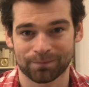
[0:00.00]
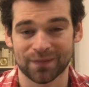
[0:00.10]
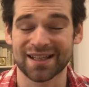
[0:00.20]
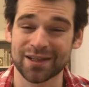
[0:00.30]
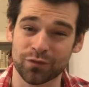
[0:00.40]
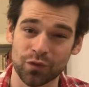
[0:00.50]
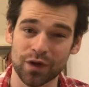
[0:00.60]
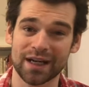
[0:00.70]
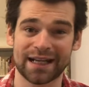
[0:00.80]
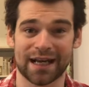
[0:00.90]
This is
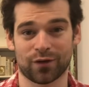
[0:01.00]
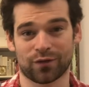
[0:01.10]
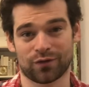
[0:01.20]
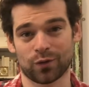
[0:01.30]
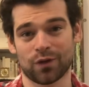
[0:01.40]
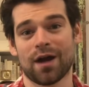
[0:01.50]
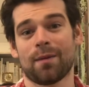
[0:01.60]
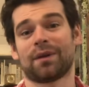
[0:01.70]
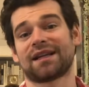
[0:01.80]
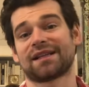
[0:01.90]
really helpful
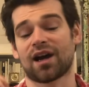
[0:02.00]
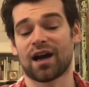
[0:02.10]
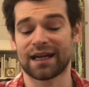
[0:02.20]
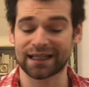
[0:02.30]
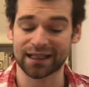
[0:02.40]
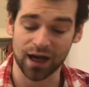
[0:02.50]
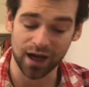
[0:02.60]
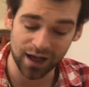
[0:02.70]
because I can